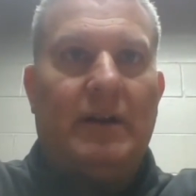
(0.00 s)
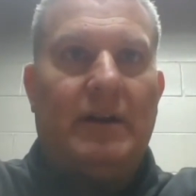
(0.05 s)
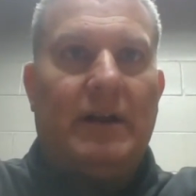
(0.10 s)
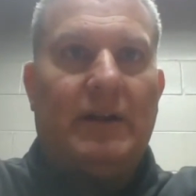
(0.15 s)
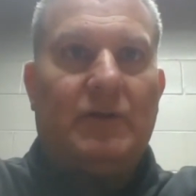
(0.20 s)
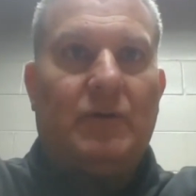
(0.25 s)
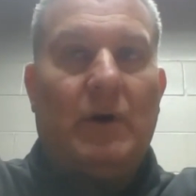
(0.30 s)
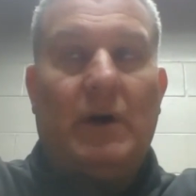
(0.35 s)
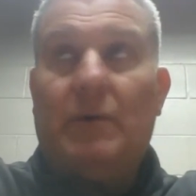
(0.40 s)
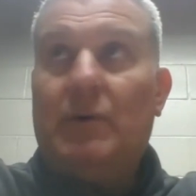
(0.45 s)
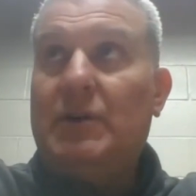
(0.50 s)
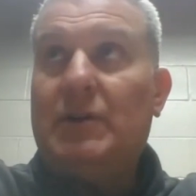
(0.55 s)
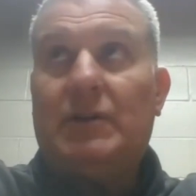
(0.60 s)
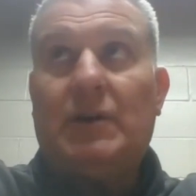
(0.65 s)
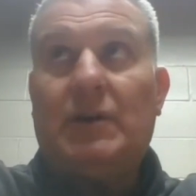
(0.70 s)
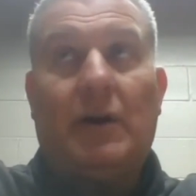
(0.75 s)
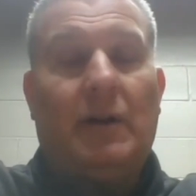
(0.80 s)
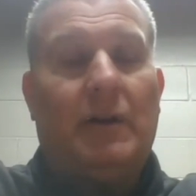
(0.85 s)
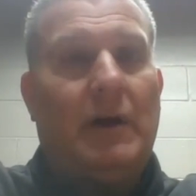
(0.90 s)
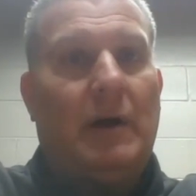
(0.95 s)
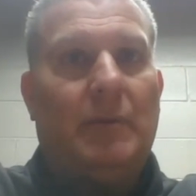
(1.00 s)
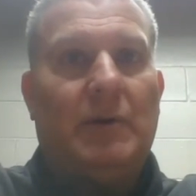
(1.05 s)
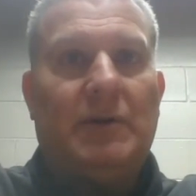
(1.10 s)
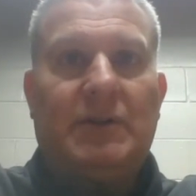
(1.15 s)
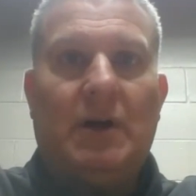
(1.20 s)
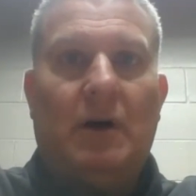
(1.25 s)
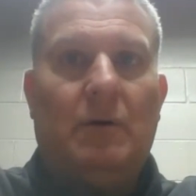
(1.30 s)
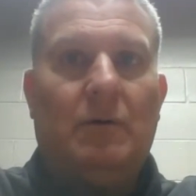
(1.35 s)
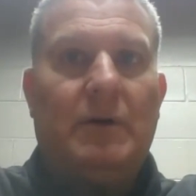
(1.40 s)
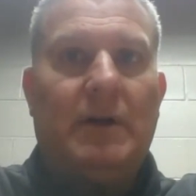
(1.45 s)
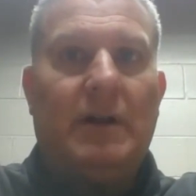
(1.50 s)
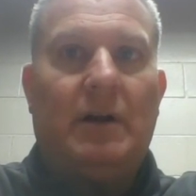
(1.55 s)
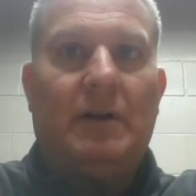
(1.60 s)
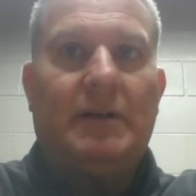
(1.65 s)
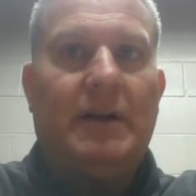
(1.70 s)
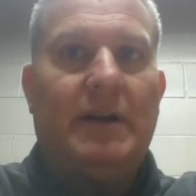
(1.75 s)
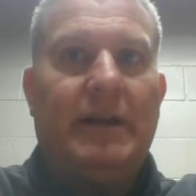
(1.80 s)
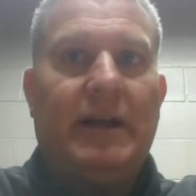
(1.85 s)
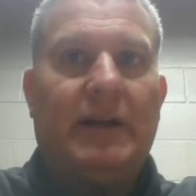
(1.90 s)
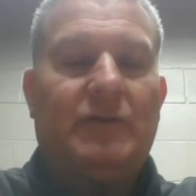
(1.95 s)
And that's why we just huddled up. Let's go get on
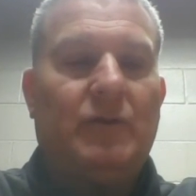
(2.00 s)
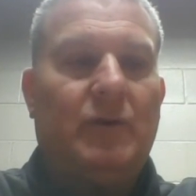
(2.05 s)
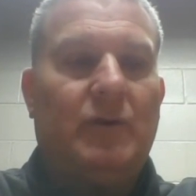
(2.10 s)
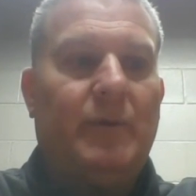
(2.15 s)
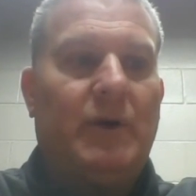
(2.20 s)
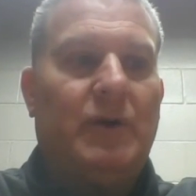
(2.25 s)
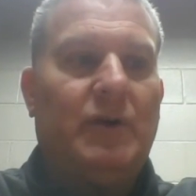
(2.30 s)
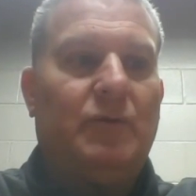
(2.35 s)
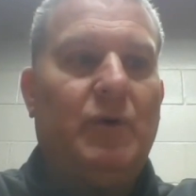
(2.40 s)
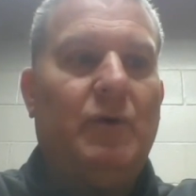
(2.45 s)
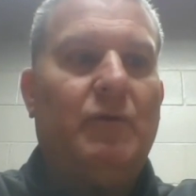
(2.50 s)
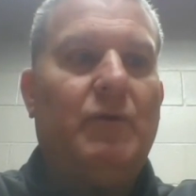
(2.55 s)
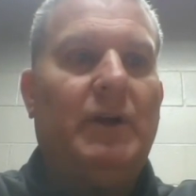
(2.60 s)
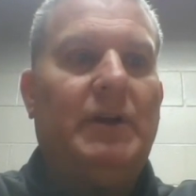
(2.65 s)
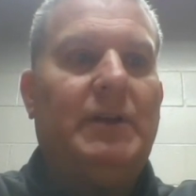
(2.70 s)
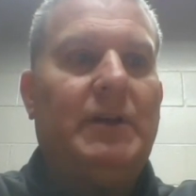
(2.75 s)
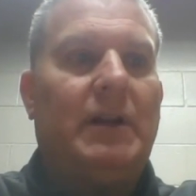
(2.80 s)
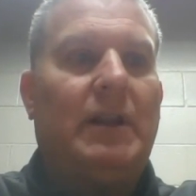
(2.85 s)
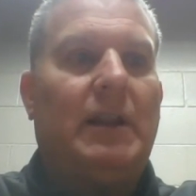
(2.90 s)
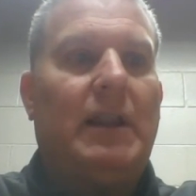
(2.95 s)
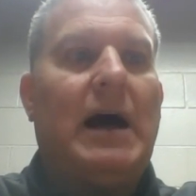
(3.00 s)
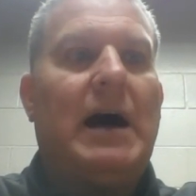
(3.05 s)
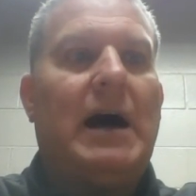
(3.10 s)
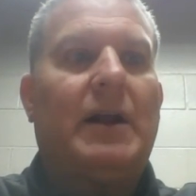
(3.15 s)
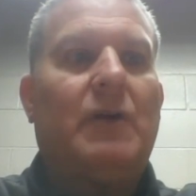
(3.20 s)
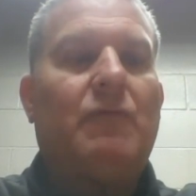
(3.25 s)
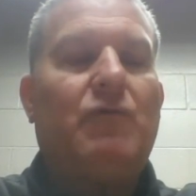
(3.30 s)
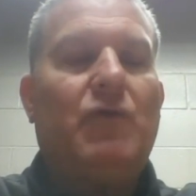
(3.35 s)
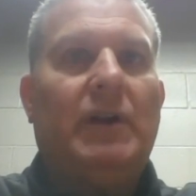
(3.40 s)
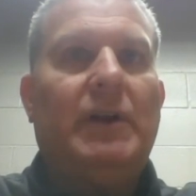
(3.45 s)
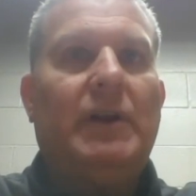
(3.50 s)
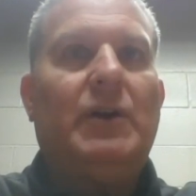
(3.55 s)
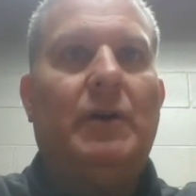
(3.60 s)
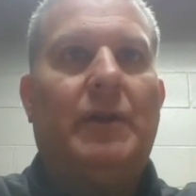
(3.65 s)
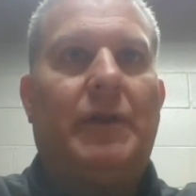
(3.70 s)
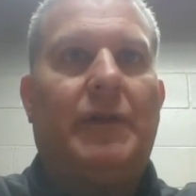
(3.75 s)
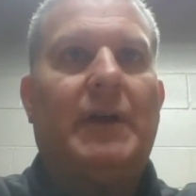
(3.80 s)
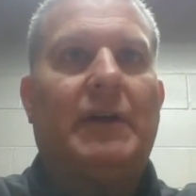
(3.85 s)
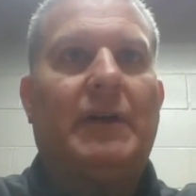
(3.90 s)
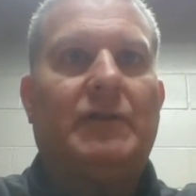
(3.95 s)
to the next one, because we really did a lot of really
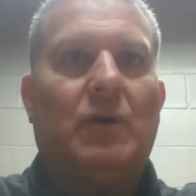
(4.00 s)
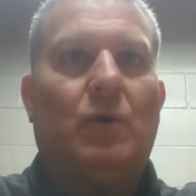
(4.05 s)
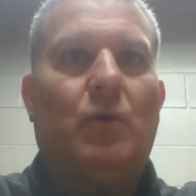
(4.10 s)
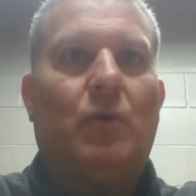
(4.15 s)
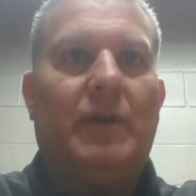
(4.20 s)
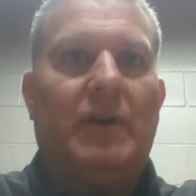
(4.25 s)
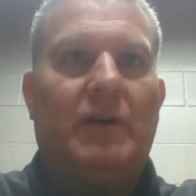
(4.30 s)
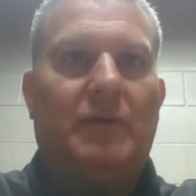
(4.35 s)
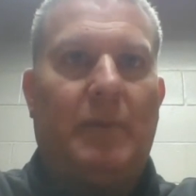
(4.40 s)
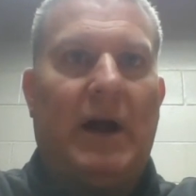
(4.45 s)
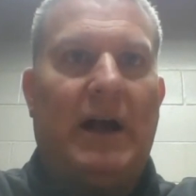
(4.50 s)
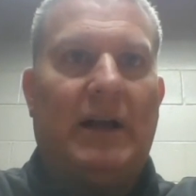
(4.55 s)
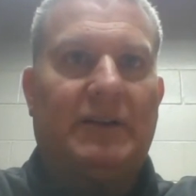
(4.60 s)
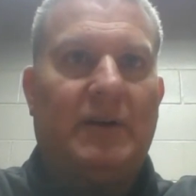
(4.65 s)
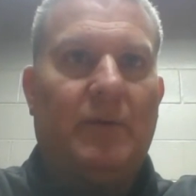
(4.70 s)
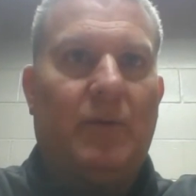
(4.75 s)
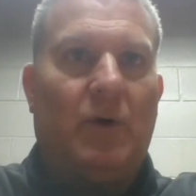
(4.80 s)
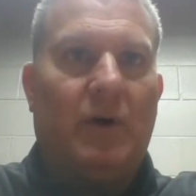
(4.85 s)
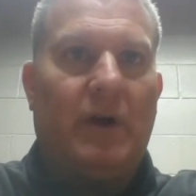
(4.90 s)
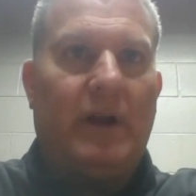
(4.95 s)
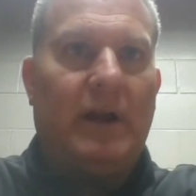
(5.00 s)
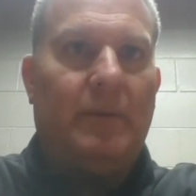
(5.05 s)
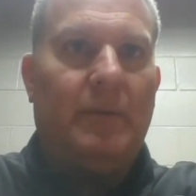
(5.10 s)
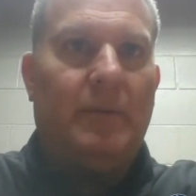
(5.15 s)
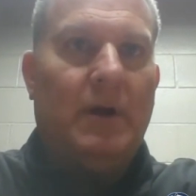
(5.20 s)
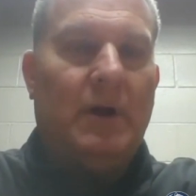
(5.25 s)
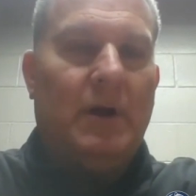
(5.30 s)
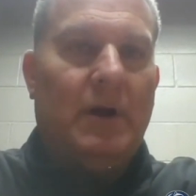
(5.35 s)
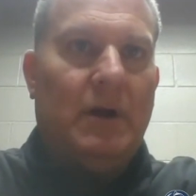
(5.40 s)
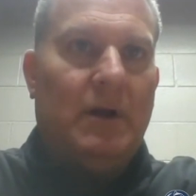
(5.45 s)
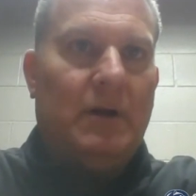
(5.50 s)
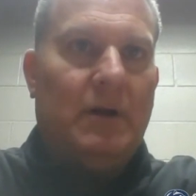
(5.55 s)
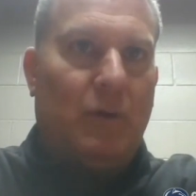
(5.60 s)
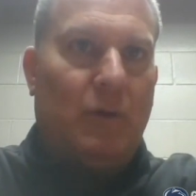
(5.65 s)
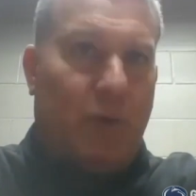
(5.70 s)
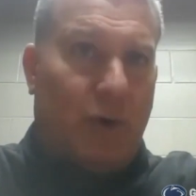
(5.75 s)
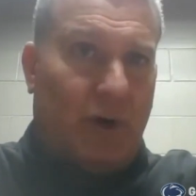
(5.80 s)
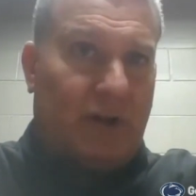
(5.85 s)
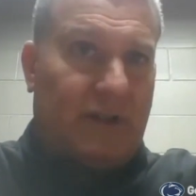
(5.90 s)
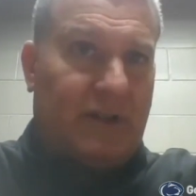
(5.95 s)
good things to win this basketball game, to
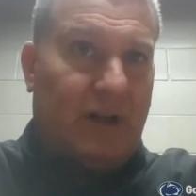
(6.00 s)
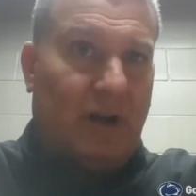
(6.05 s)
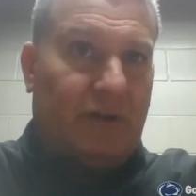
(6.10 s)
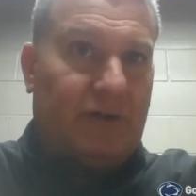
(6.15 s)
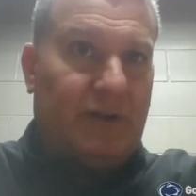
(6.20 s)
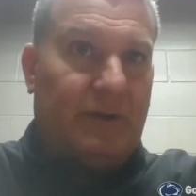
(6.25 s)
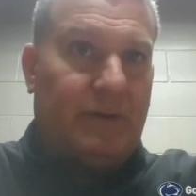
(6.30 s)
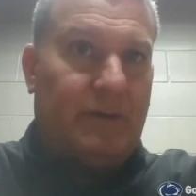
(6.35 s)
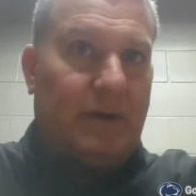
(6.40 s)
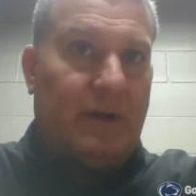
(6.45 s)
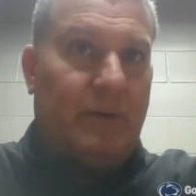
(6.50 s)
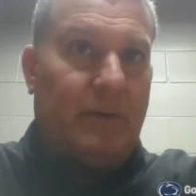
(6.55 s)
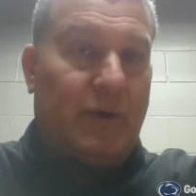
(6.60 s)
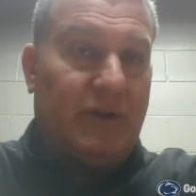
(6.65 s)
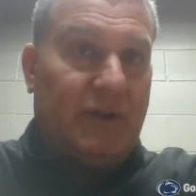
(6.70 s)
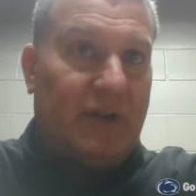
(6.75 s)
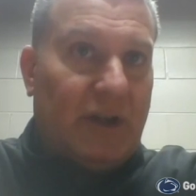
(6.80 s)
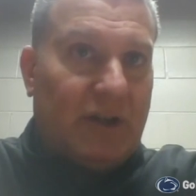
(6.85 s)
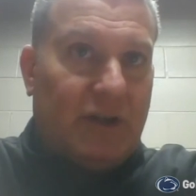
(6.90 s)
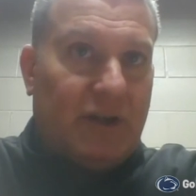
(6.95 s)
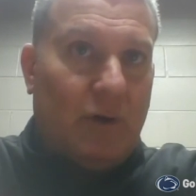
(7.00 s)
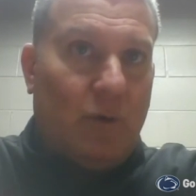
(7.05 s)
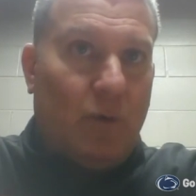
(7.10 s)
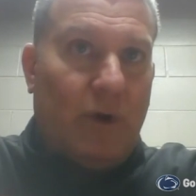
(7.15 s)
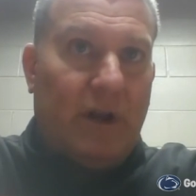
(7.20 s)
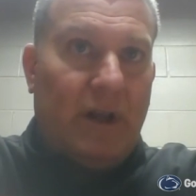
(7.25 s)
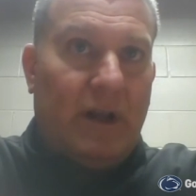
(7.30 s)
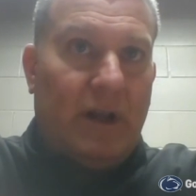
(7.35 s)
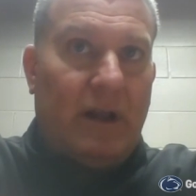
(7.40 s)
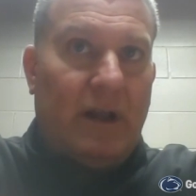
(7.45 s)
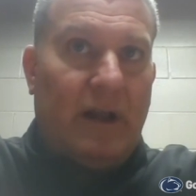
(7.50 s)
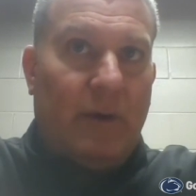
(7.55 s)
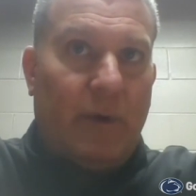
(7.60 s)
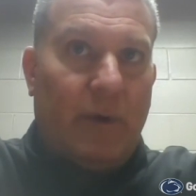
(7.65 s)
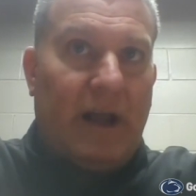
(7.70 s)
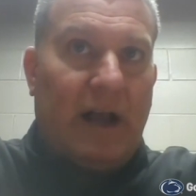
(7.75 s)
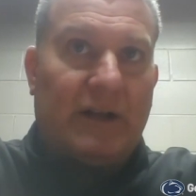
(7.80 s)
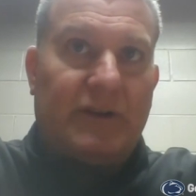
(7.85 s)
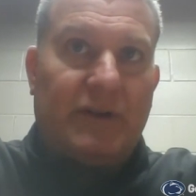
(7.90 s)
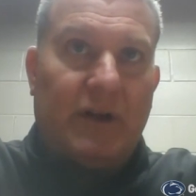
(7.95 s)
put ourselves in position to win it. And
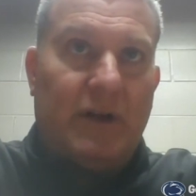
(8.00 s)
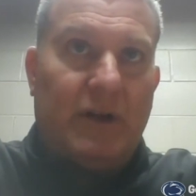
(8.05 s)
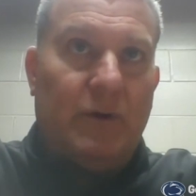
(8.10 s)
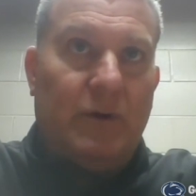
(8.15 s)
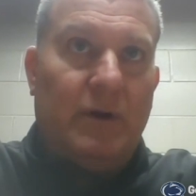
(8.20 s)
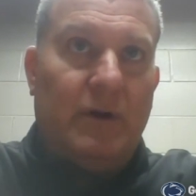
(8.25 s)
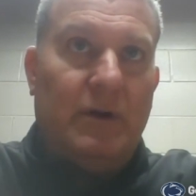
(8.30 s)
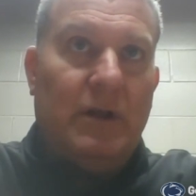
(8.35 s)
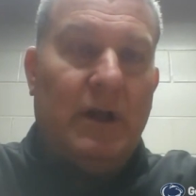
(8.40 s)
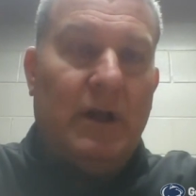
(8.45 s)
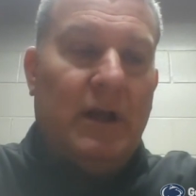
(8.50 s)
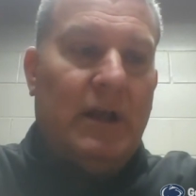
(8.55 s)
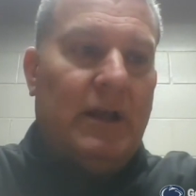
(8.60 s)
we executed.